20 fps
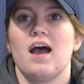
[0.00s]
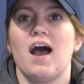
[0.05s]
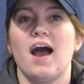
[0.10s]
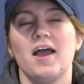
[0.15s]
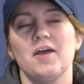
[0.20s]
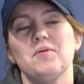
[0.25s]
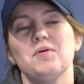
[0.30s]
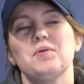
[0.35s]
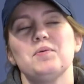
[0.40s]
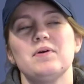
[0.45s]

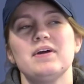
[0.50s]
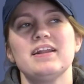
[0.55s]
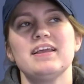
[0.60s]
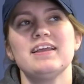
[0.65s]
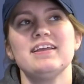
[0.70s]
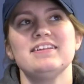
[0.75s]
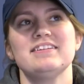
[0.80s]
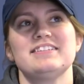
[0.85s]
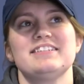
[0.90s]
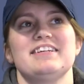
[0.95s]
I would want
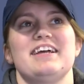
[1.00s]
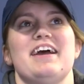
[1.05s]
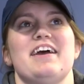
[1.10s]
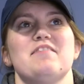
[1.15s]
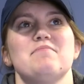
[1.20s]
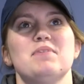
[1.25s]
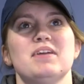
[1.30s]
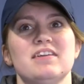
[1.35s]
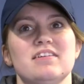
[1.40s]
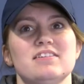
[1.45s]
to
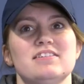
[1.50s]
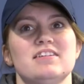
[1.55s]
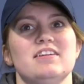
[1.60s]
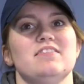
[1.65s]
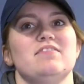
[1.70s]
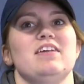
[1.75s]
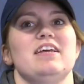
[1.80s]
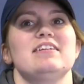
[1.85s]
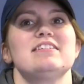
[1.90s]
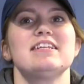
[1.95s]
been
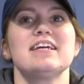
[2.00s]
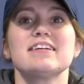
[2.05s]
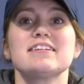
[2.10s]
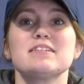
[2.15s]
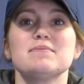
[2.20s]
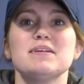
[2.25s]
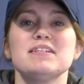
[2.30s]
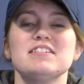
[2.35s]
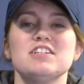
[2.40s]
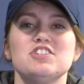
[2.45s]
guilty of like
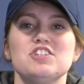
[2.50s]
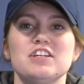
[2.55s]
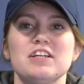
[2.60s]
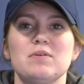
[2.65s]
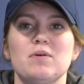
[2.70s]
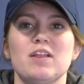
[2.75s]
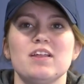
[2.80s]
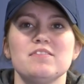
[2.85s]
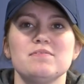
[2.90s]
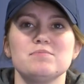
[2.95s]
text
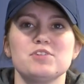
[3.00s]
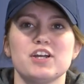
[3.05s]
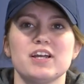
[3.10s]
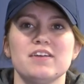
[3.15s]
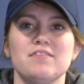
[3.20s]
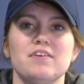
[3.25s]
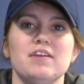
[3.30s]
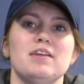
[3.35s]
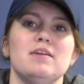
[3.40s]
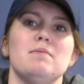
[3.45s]
messaging while I'm
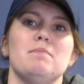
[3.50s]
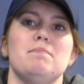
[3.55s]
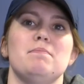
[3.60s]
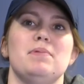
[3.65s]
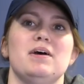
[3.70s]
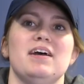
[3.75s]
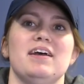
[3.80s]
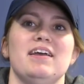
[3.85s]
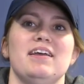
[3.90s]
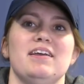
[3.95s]
driving,
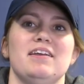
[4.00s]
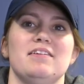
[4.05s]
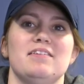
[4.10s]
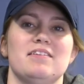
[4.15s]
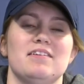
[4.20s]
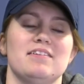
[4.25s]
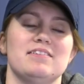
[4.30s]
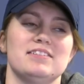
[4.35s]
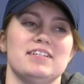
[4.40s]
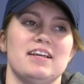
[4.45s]
but
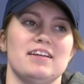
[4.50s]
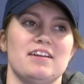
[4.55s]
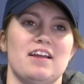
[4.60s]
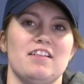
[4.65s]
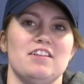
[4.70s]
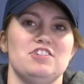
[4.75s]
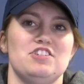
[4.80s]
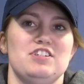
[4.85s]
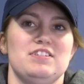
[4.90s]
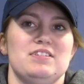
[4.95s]

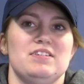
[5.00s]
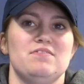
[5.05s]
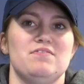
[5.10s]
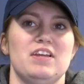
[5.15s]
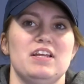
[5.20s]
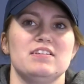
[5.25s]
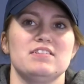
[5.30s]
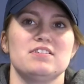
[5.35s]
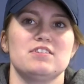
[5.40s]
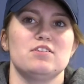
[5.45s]
technology's
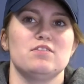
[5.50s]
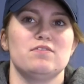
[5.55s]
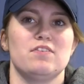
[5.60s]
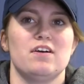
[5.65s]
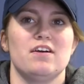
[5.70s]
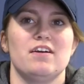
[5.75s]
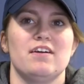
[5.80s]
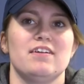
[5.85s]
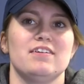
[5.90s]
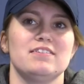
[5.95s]
advanced so
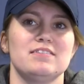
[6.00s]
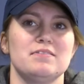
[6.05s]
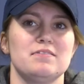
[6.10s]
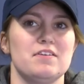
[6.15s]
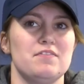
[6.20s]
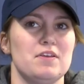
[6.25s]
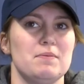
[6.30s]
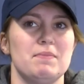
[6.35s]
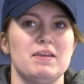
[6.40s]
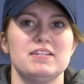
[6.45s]
far.
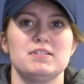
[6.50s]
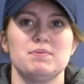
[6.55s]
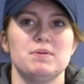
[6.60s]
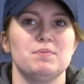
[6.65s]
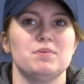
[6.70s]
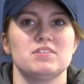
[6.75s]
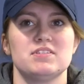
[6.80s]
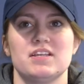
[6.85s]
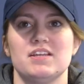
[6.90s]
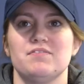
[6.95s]
If it makes
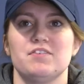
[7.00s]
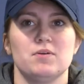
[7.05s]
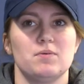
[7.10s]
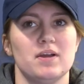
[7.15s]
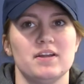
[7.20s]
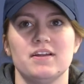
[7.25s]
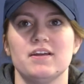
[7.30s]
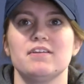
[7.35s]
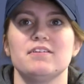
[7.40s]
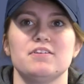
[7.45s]
people safer,
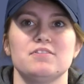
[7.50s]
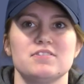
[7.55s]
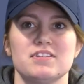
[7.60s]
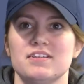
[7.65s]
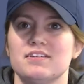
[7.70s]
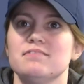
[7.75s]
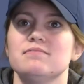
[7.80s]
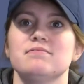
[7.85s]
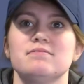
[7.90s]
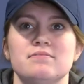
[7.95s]
why not use
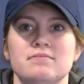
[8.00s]
it?